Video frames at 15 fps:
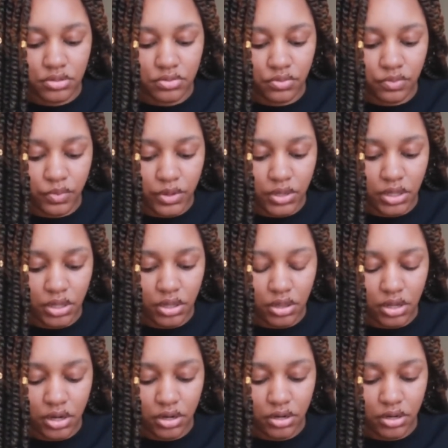really
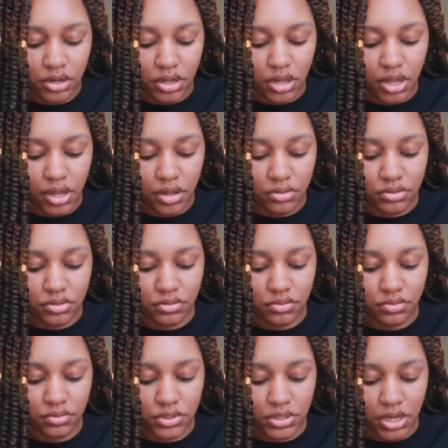learn how
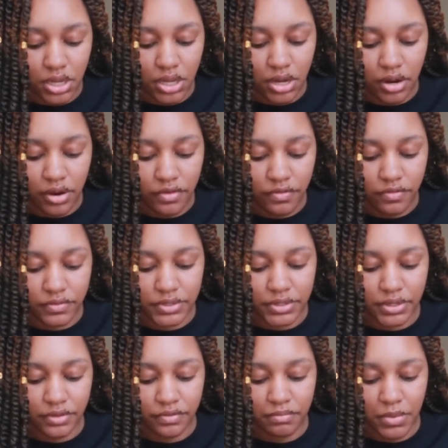to take care of
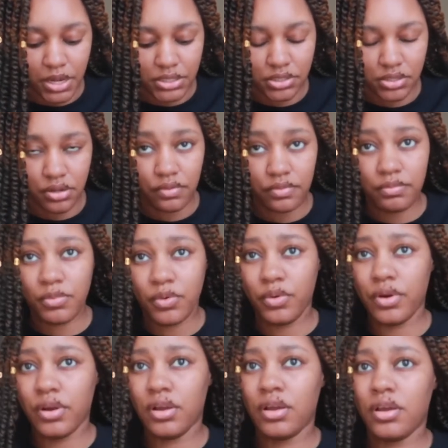stuff myself
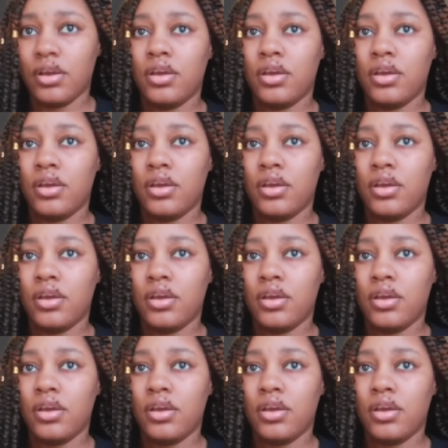more,